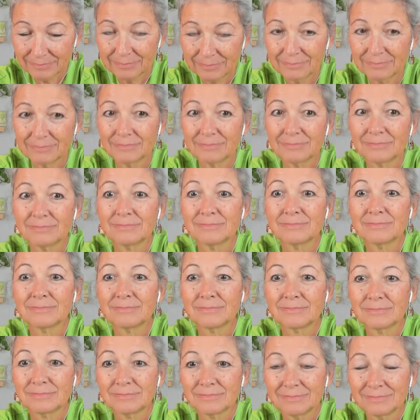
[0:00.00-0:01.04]

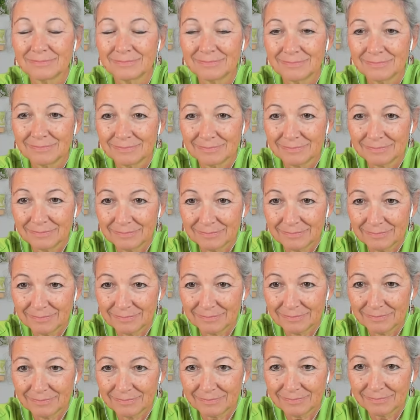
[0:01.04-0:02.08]

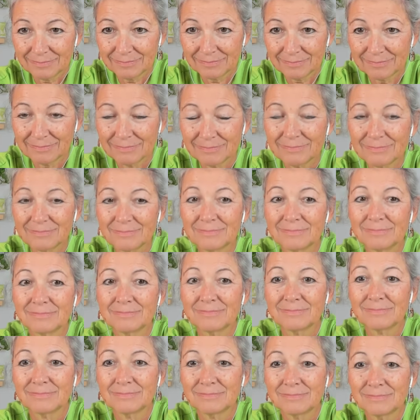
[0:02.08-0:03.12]

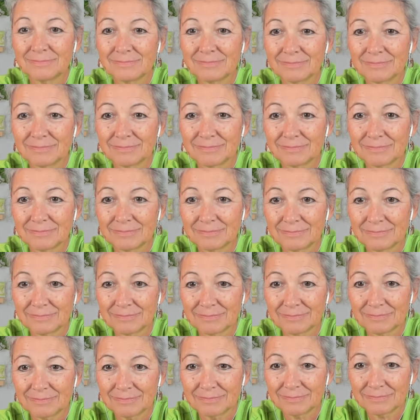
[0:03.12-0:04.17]

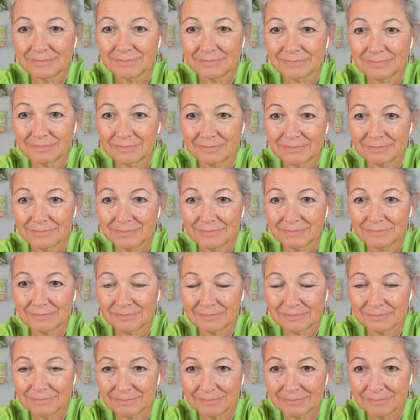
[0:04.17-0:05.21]

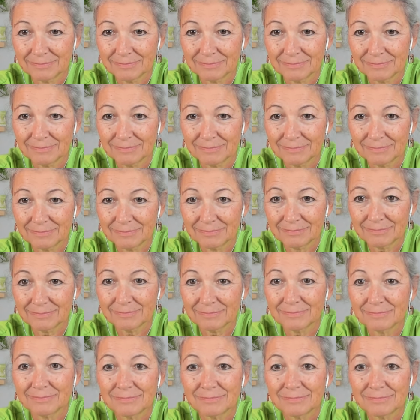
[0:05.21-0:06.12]
[no speech]